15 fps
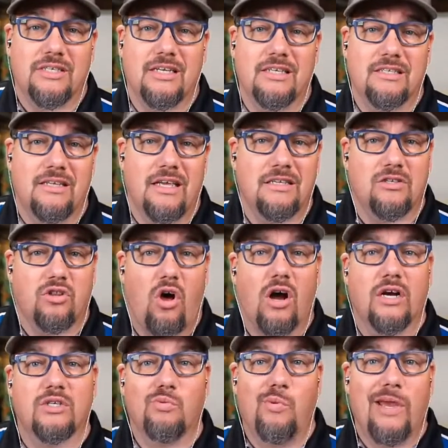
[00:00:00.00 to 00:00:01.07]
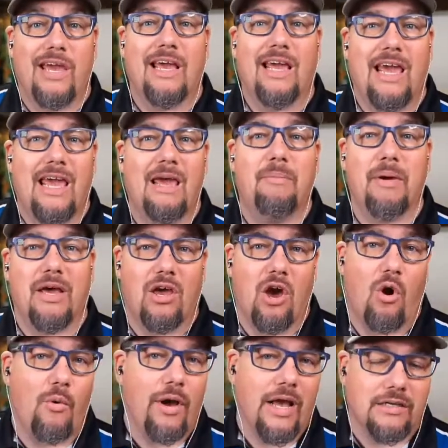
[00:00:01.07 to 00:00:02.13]
And as long as we can keep it
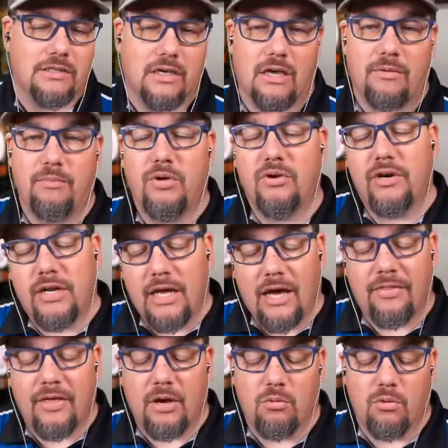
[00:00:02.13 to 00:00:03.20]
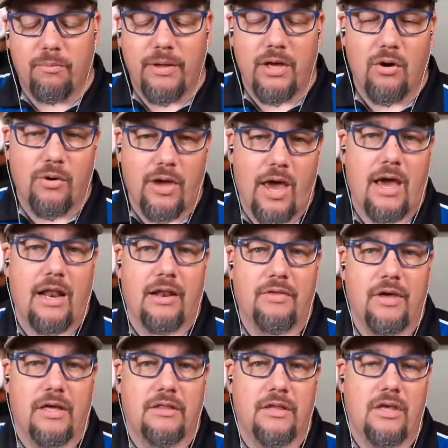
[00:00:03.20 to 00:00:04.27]
going as a community, I think we'll be okay. And I
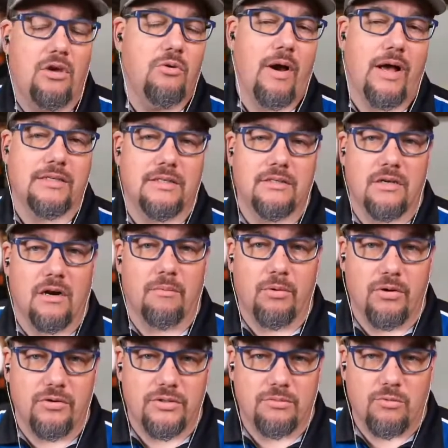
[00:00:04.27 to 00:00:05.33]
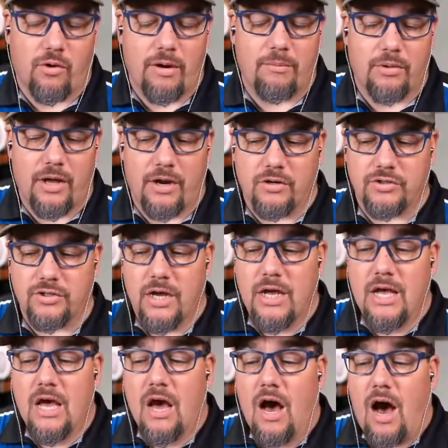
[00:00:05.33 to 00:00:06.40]
think the U.S. is going to produce some great players.
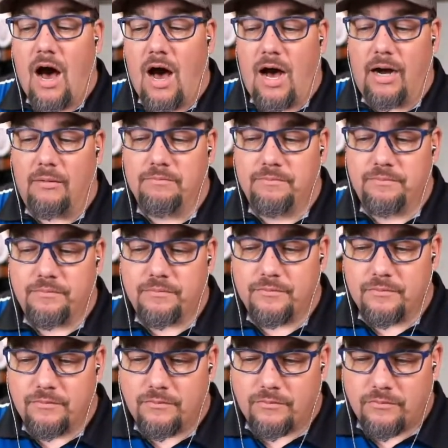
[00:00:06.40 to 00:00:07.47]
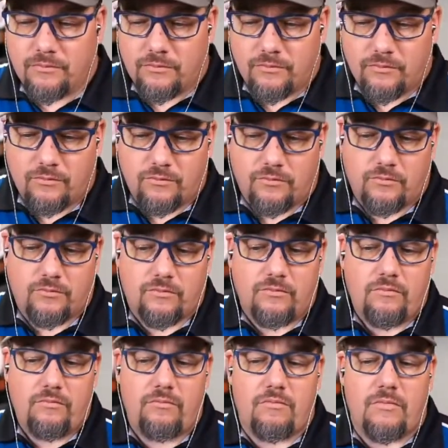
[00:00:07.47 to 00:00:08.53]

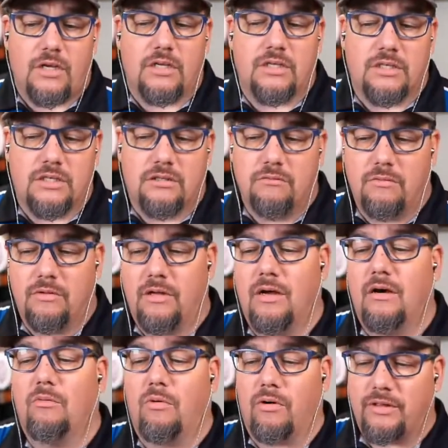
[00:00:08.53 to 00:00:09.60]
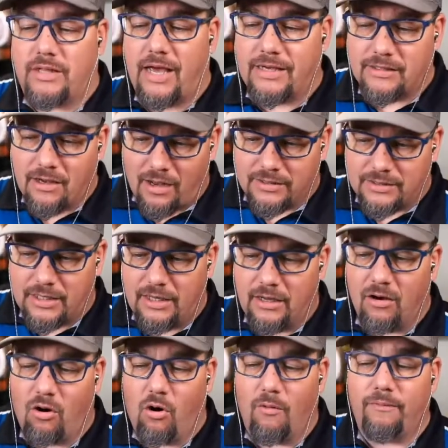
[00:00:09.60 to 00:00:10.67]
Well, thanks, Austin.
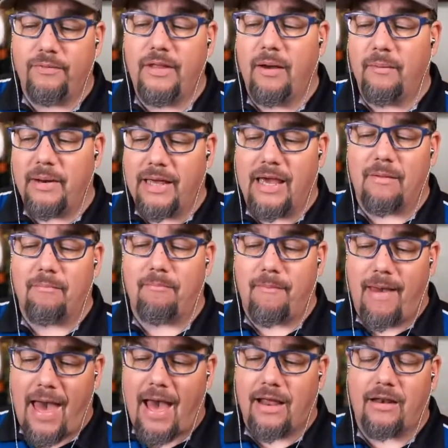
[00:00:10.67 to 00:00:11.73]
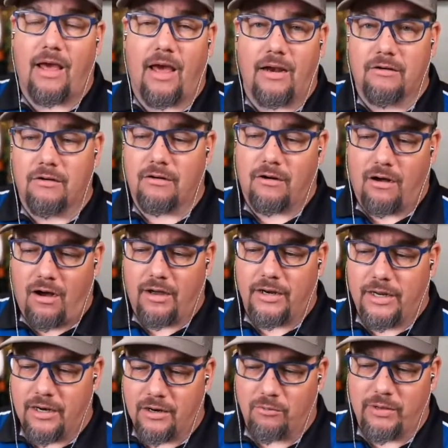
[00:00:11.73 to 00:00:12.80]
Hopefully I'm going to get Matt Edgar on
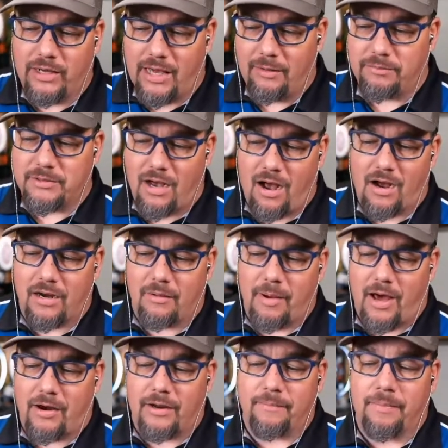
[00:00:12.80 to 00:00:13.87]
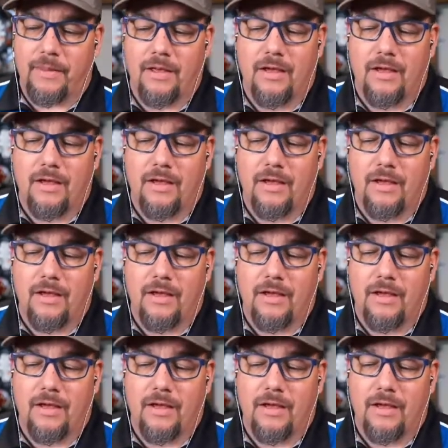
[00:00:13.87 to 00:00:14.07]
here. We keep talking about it.